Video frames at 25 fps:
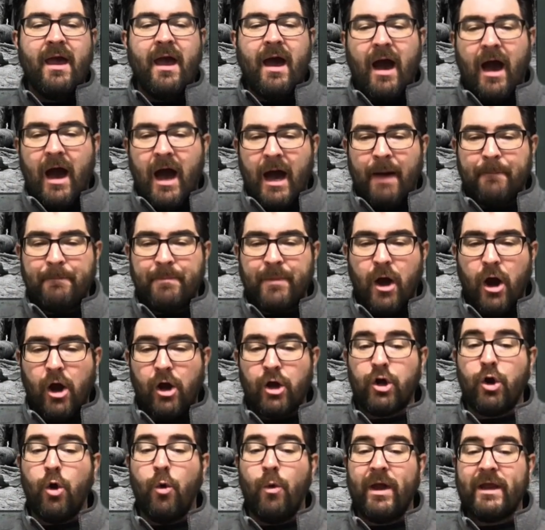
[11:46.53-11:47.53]
um, are
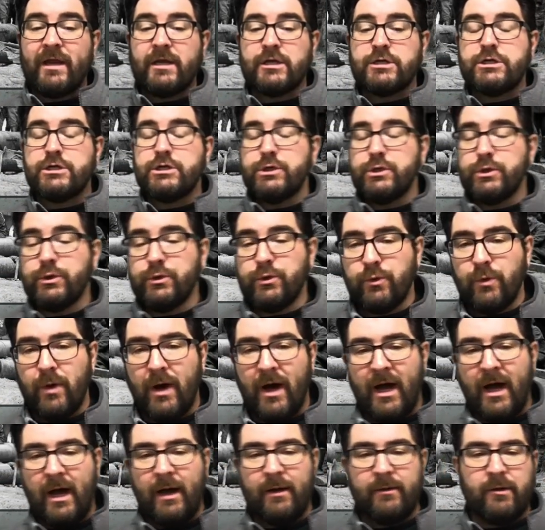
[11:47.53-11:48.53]
going to
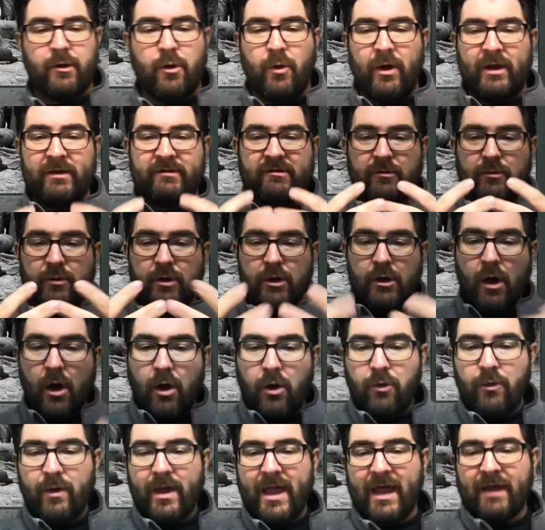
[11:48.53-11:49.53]
uh, going to
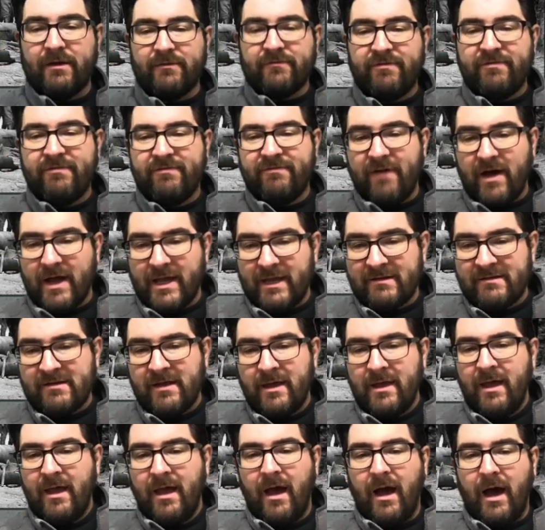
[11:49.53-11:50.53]
go and fight
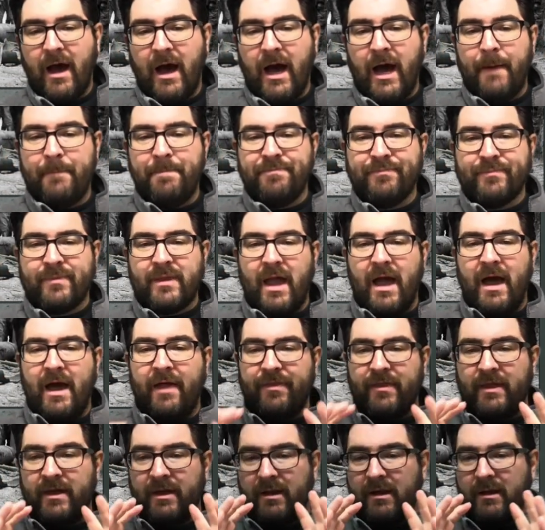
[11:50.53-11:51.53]
um, on
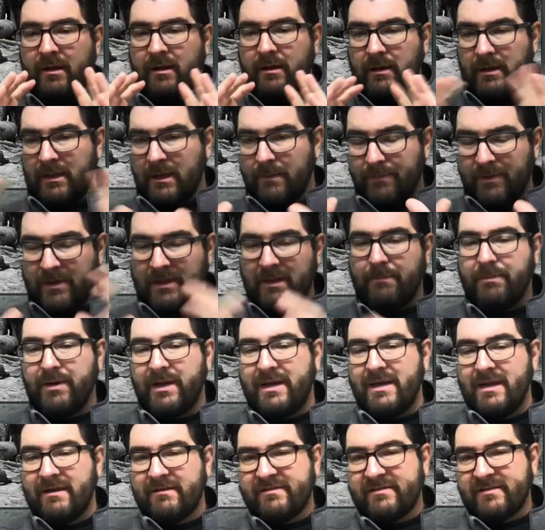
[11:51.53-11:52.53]
the Gallipoli
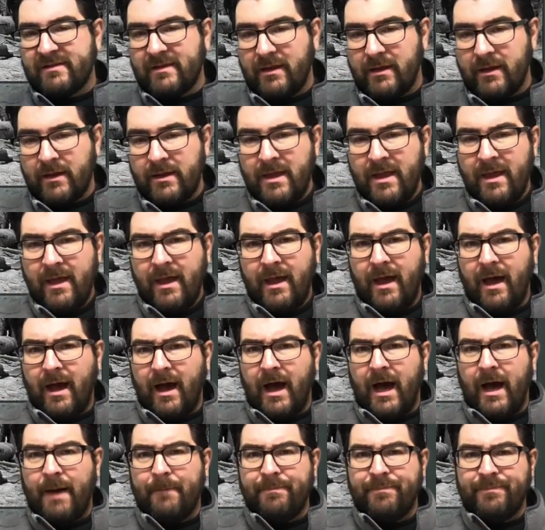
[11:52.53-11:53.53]
Peninsula
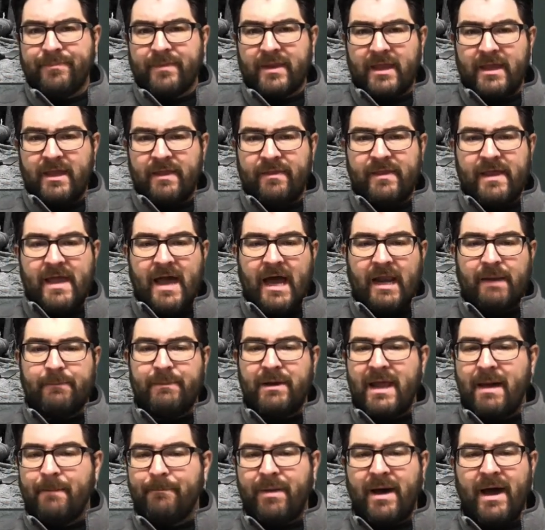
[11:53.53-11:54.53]
um, in the Ottoman
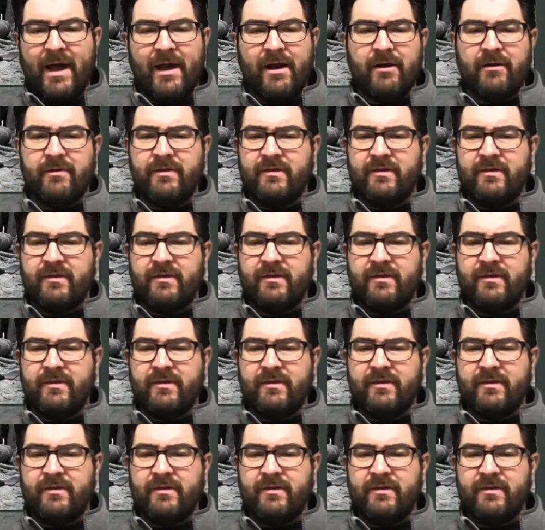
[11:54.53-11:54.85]
Empire.